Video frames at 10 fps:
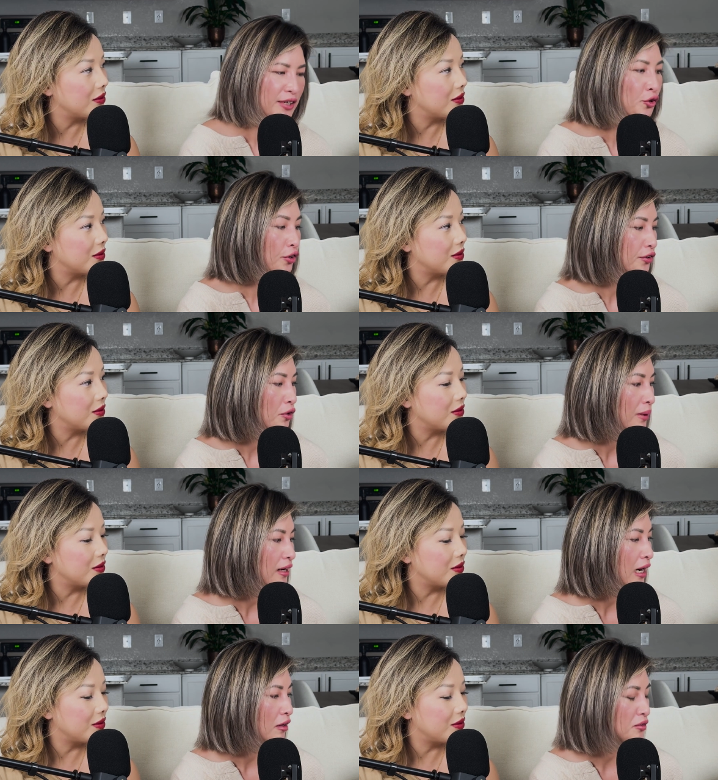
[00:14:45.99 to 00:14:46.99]
Speaker 1: or no
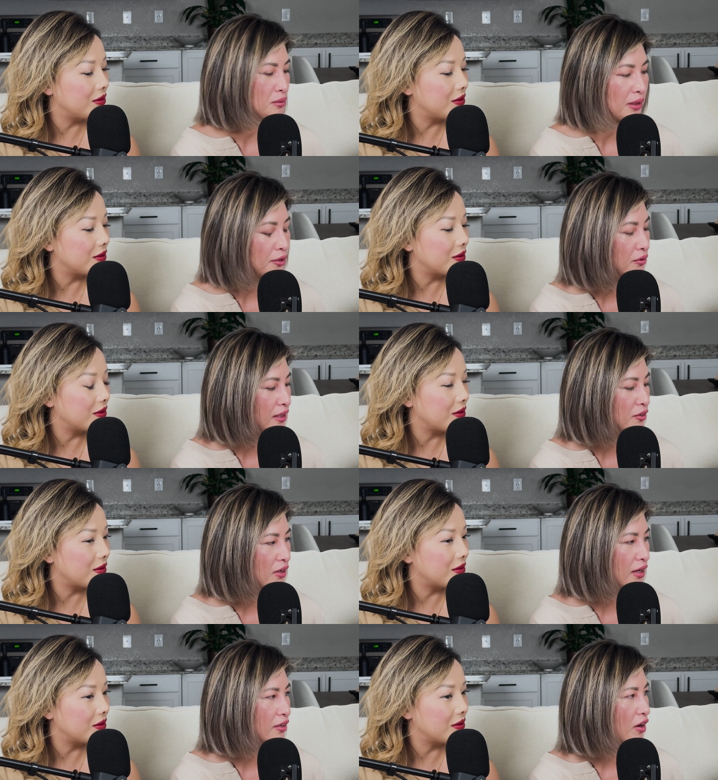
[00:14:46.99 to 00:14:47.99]
matter how smart you think
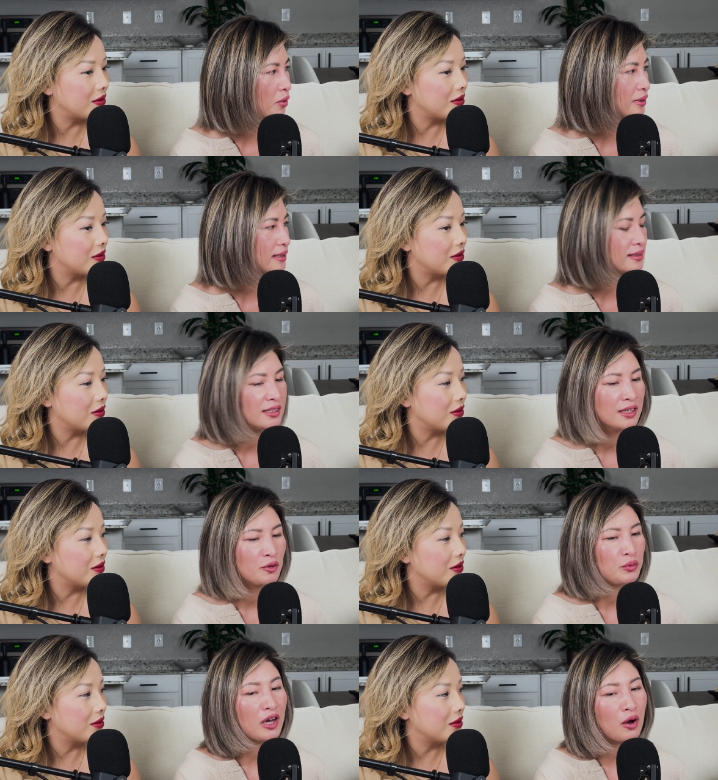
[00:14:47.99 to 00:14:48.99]
you are,
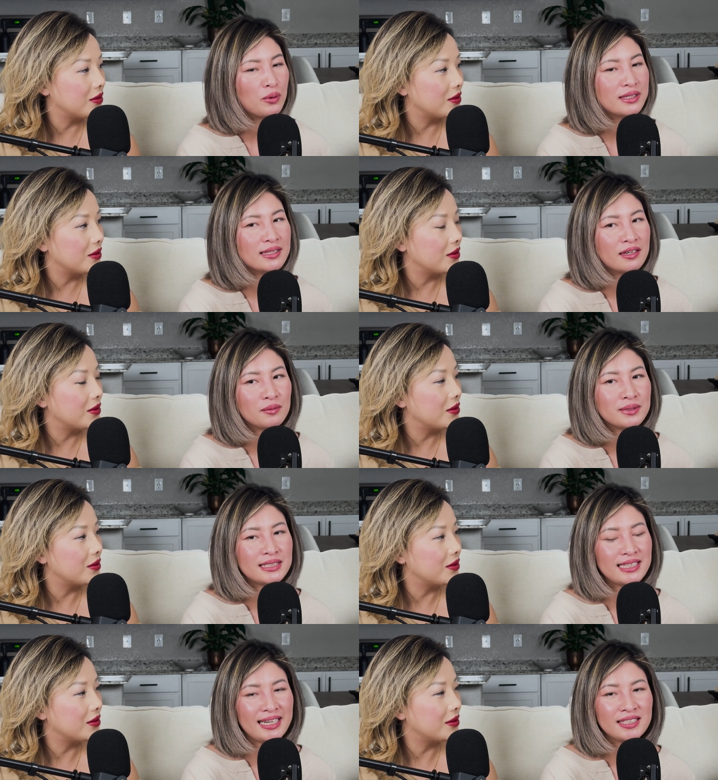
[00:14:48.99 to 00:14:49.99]
we always end up
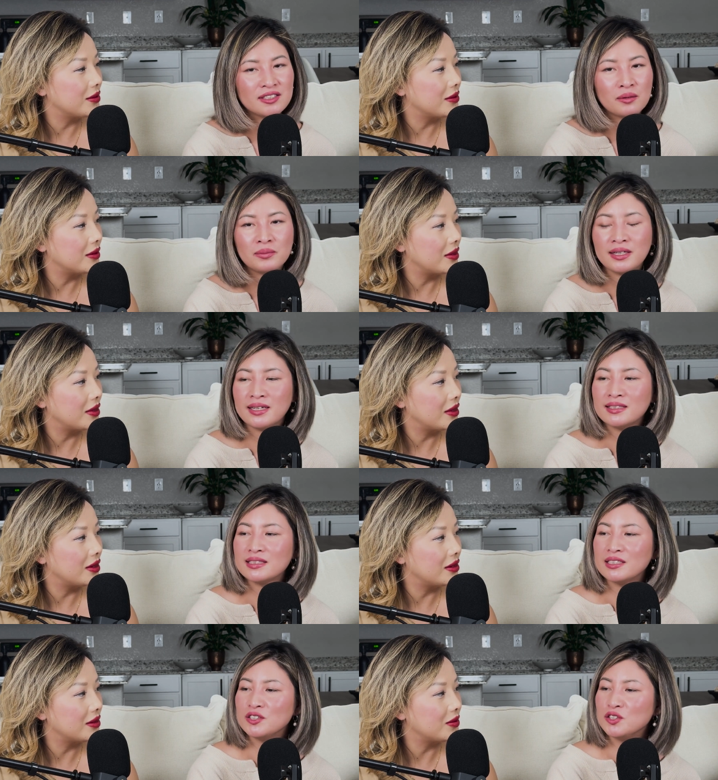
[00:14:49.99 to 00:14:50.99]
saying dumb
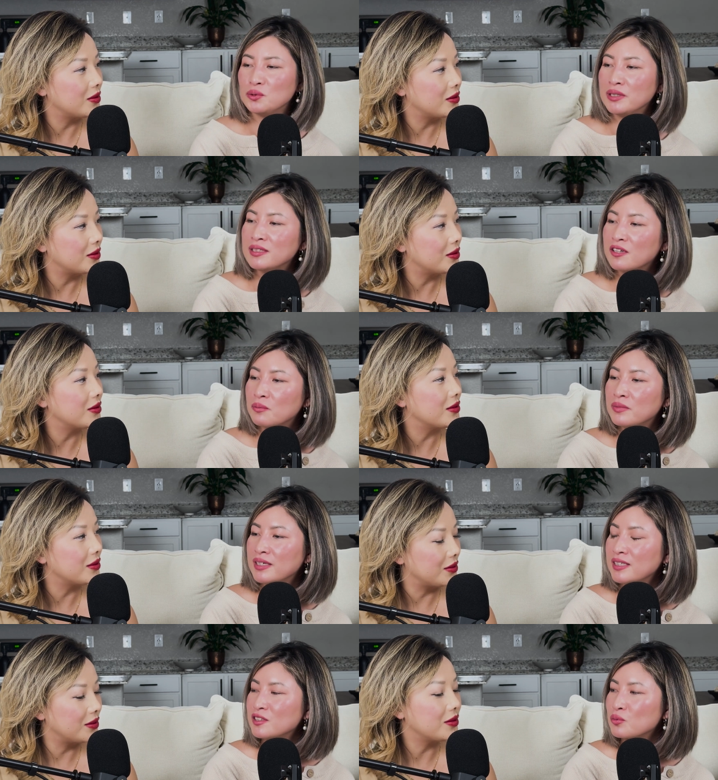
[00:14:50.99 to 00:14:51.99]
things and doing dumb
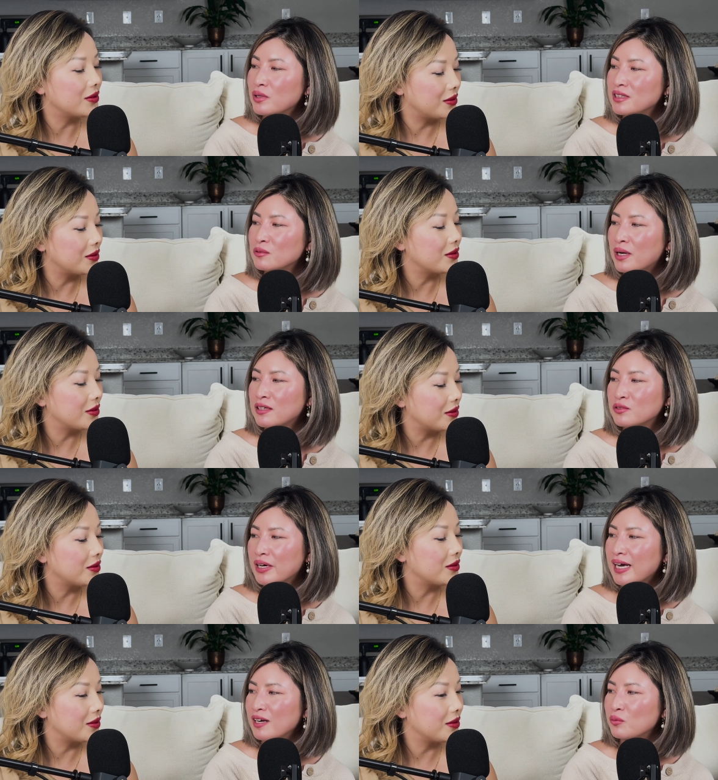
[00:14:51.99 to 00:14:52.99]
things once in a while. So
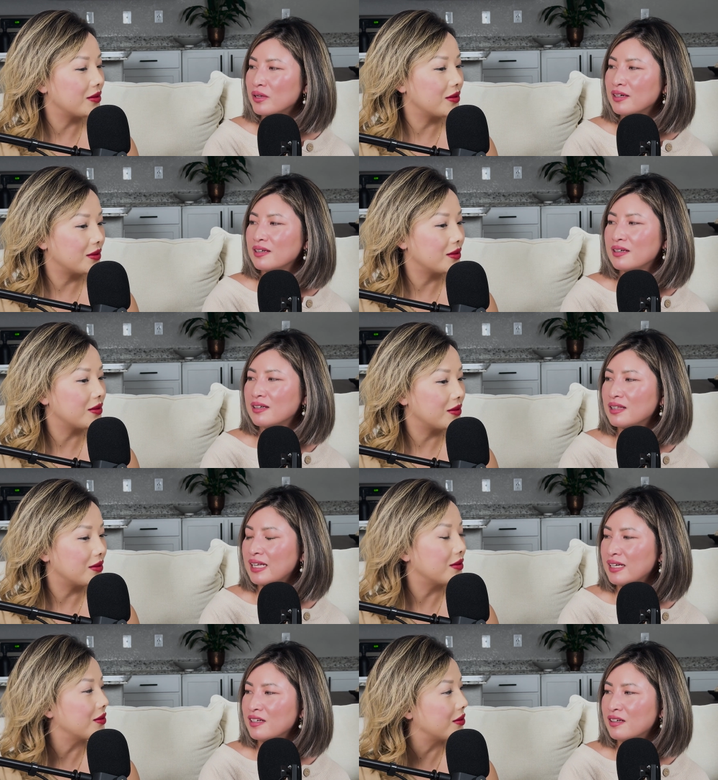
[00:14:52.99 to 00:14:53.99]
I kind of wanted to
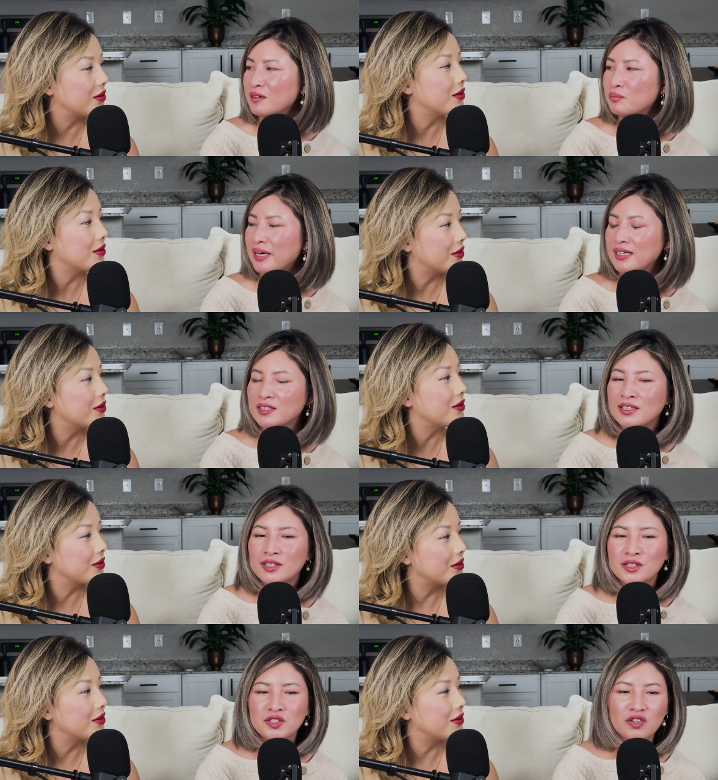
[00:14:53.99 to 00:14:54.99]
line it up by
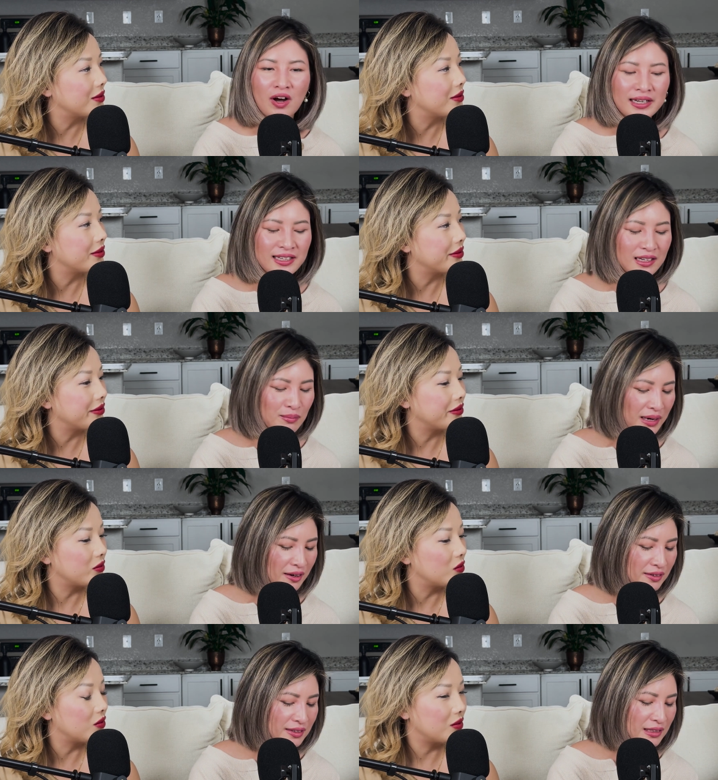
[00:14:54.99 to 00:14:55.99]
talking
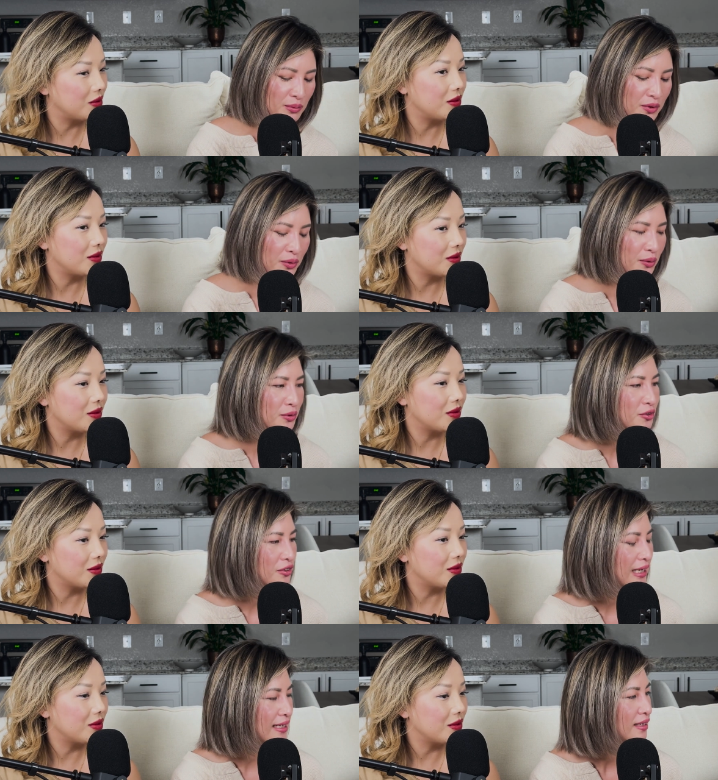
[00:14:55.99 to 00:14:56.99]
about some of those
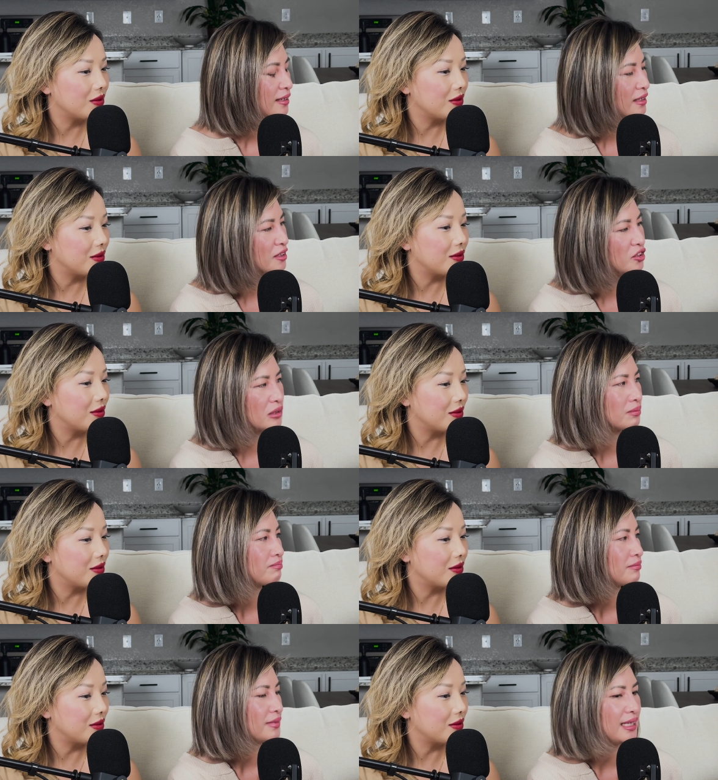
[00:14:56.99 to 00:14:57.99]
or like just
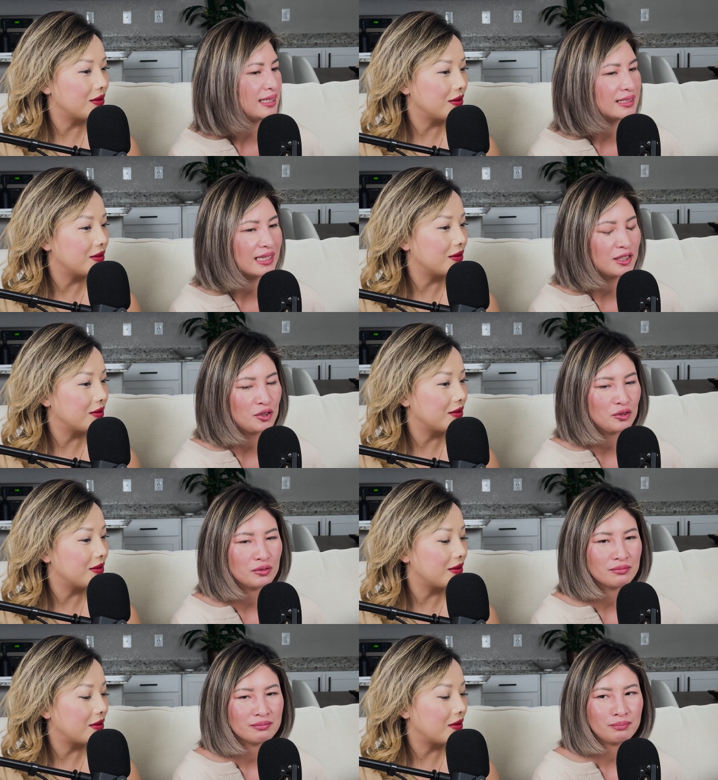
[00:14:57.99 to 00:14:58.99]
things that
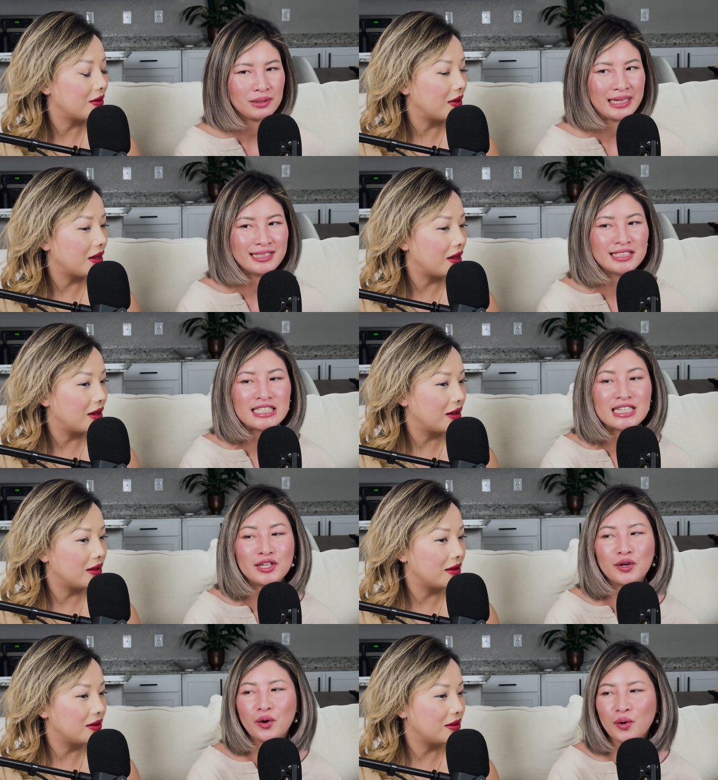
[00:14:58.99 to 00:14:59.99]
you claim to
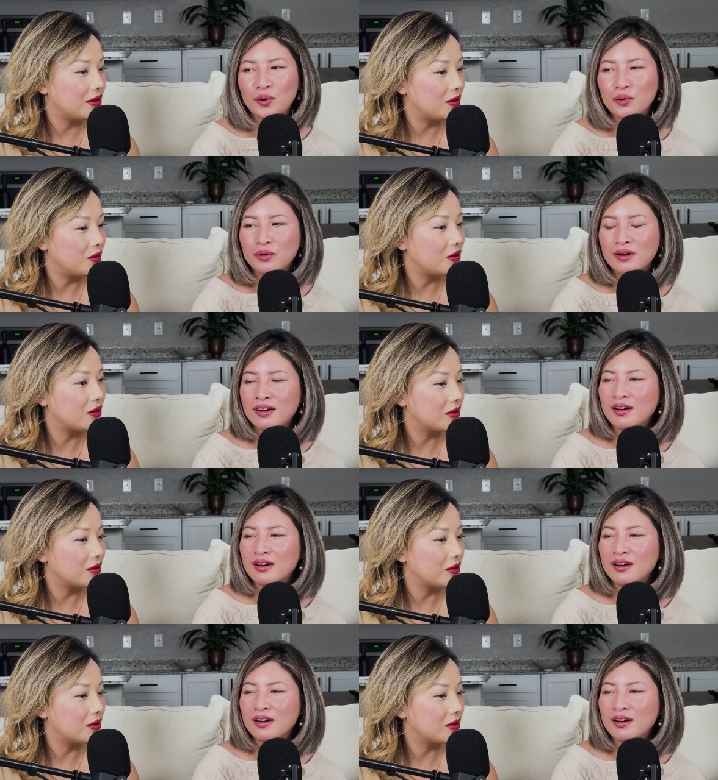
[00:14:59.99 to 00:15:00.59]
know?